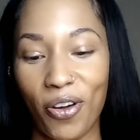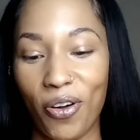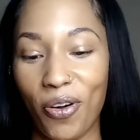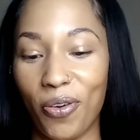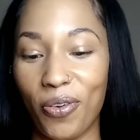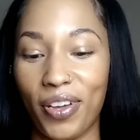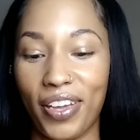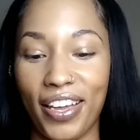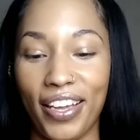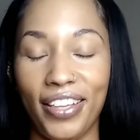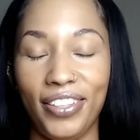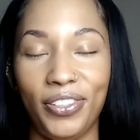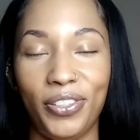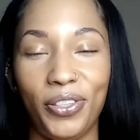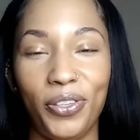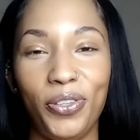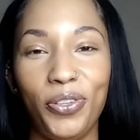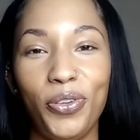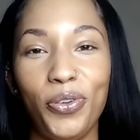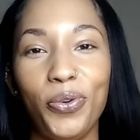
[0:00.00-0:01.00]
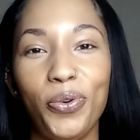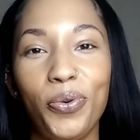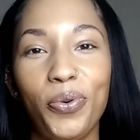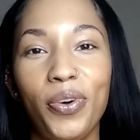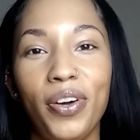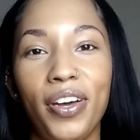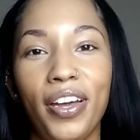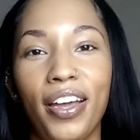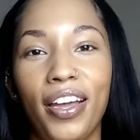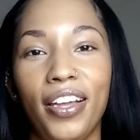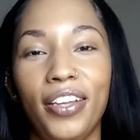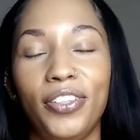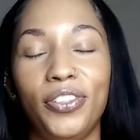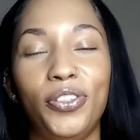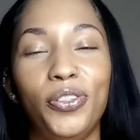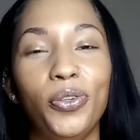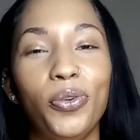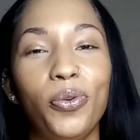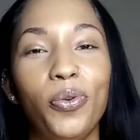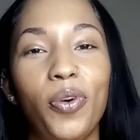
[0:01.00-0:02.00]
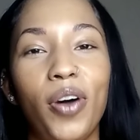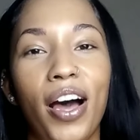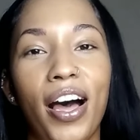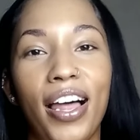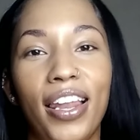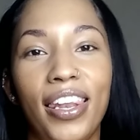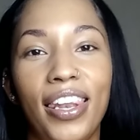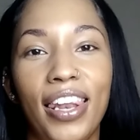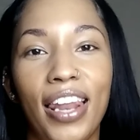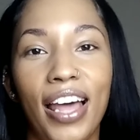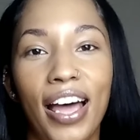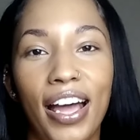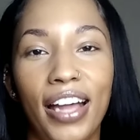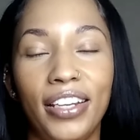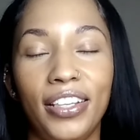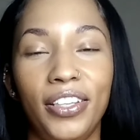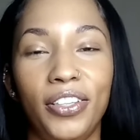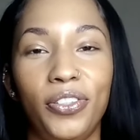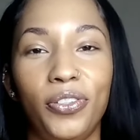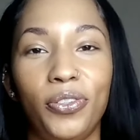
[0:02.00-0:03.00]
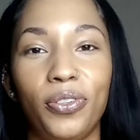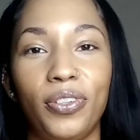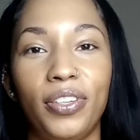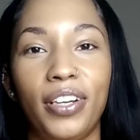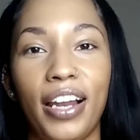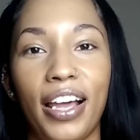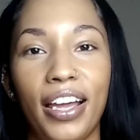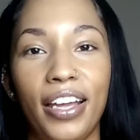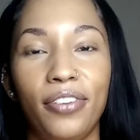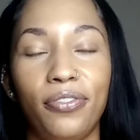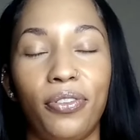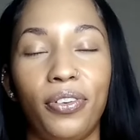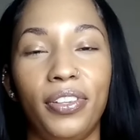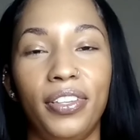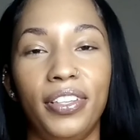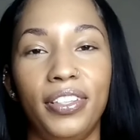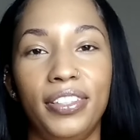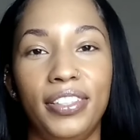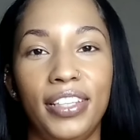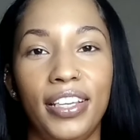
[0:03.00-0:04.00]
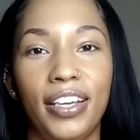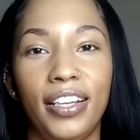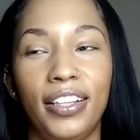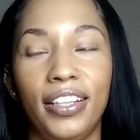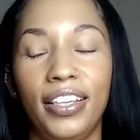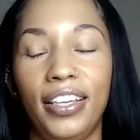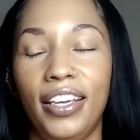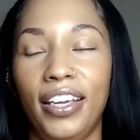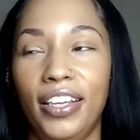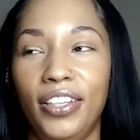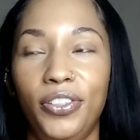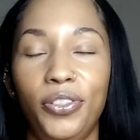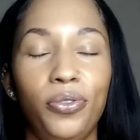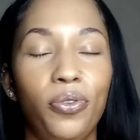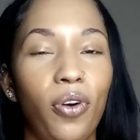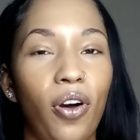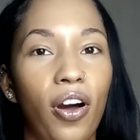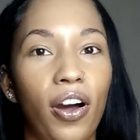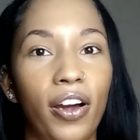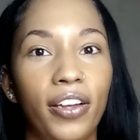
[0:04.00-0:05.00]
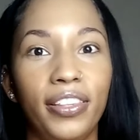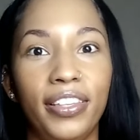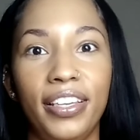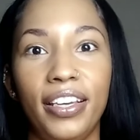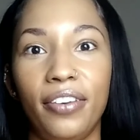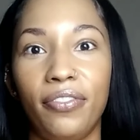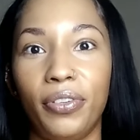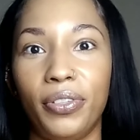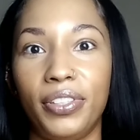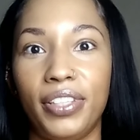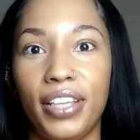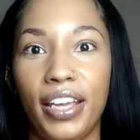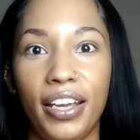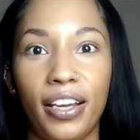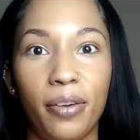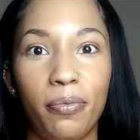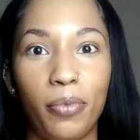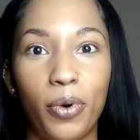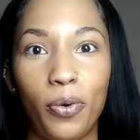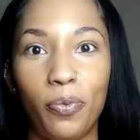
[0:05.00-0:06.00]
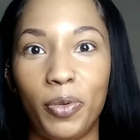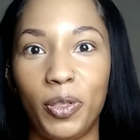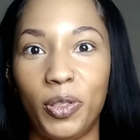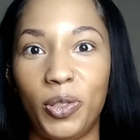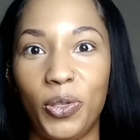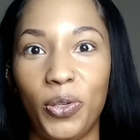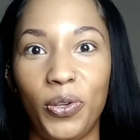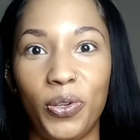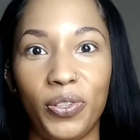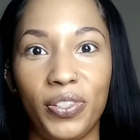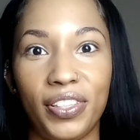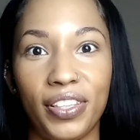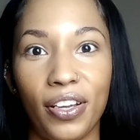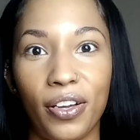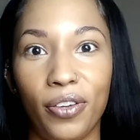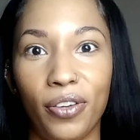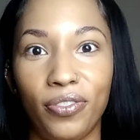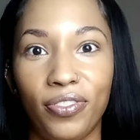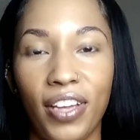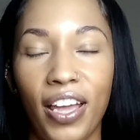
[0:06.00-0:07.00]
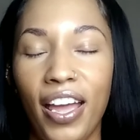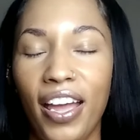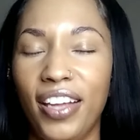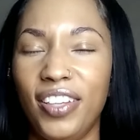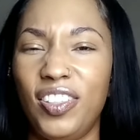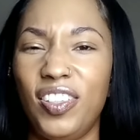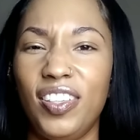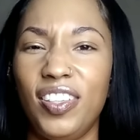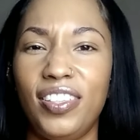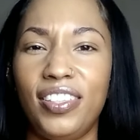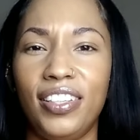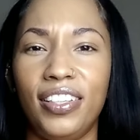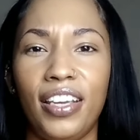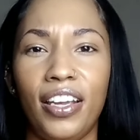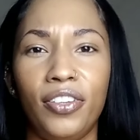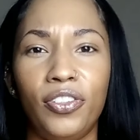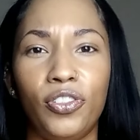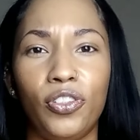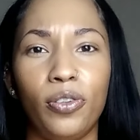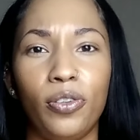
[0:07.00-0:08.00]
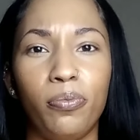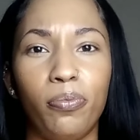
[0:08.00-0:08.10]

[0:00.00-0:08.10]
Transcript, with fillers: Okay, do you do a lot in your life on the daily, and you hardly ever take a moment to yourself just to catch your